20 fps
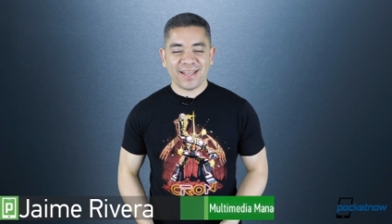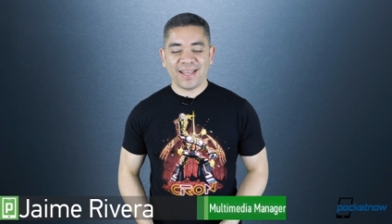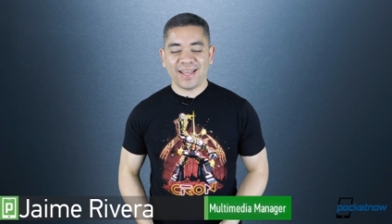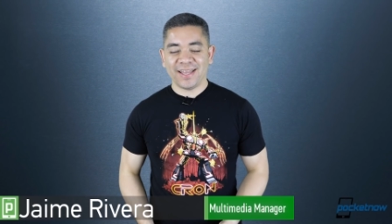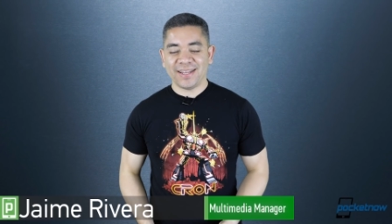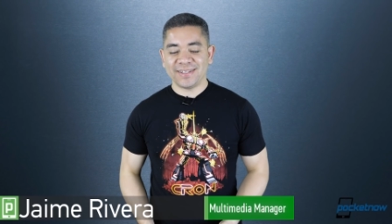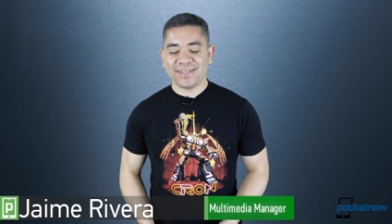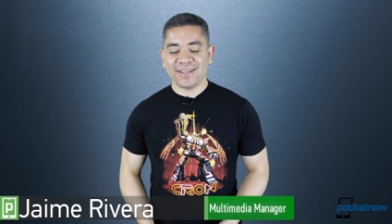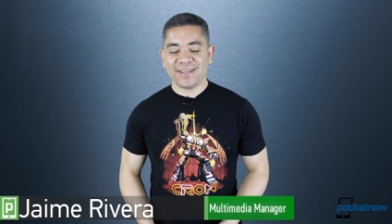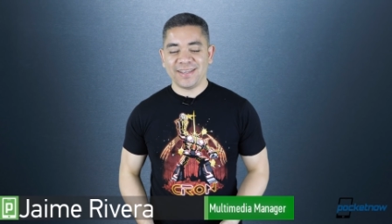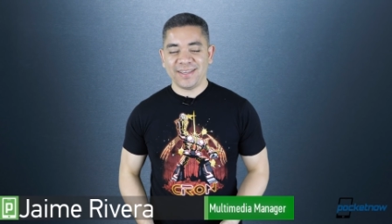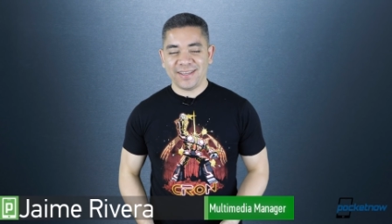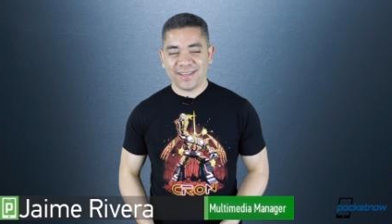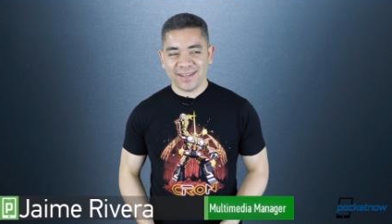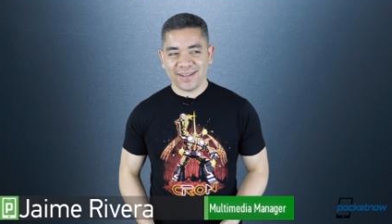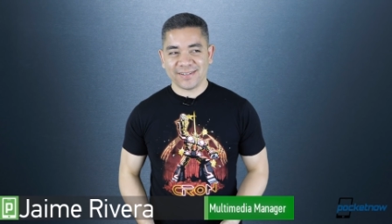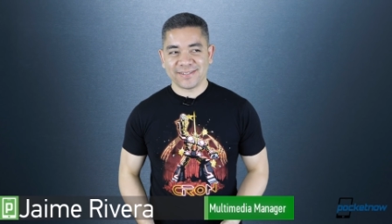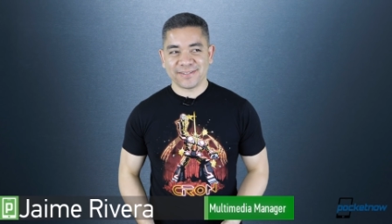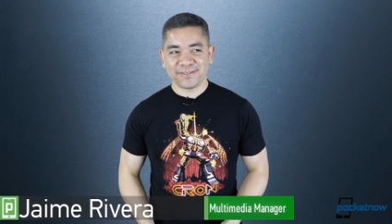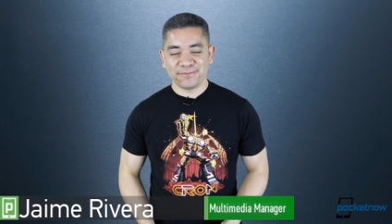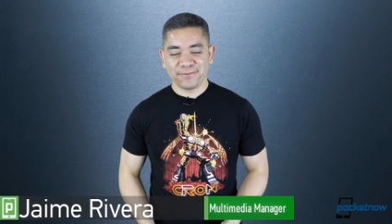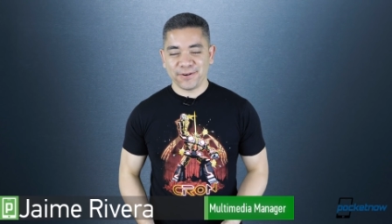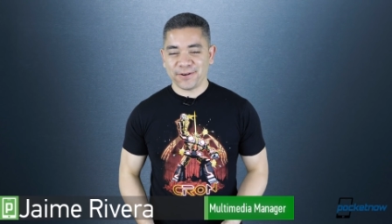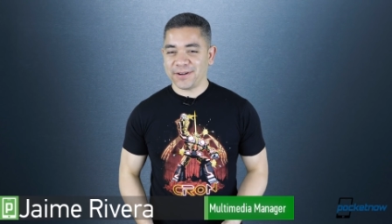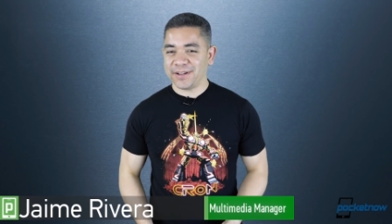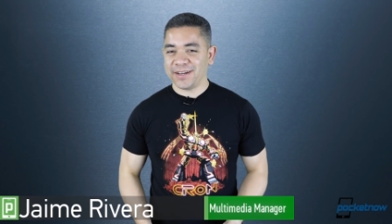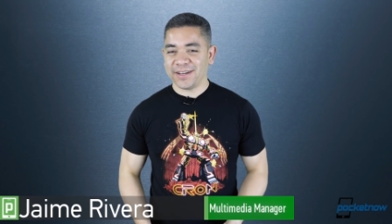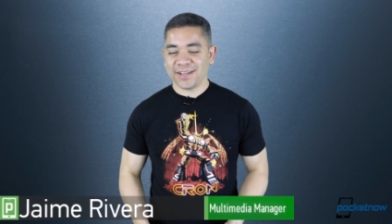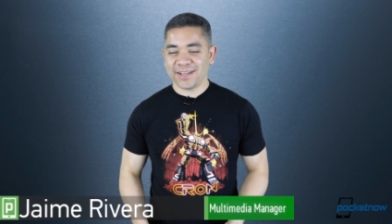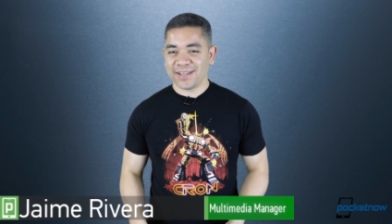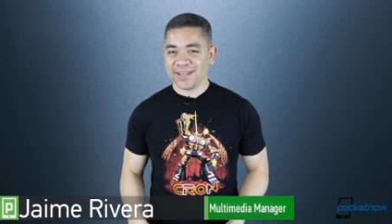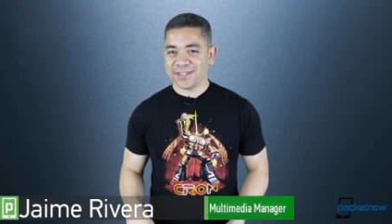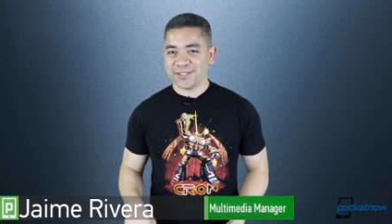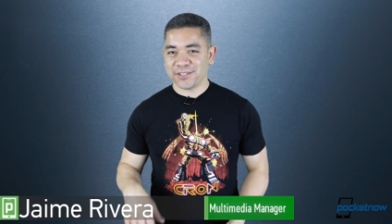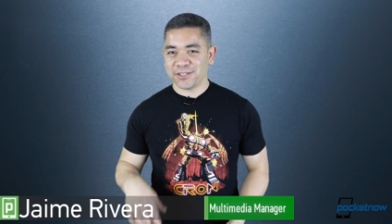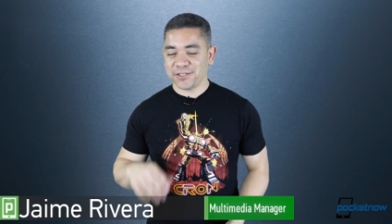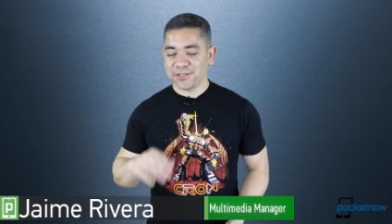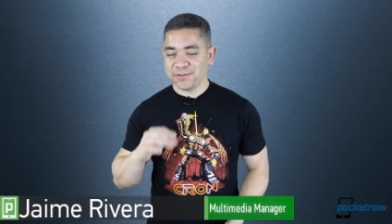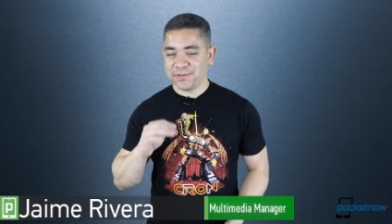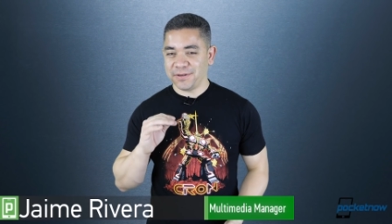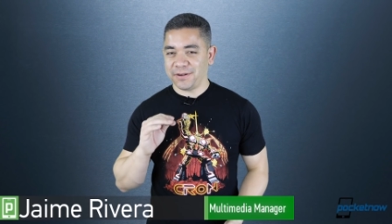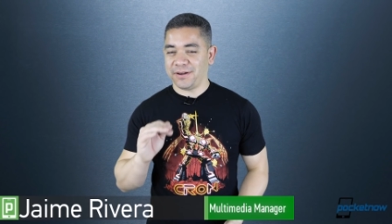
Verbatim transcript: and yes, we're gonna get you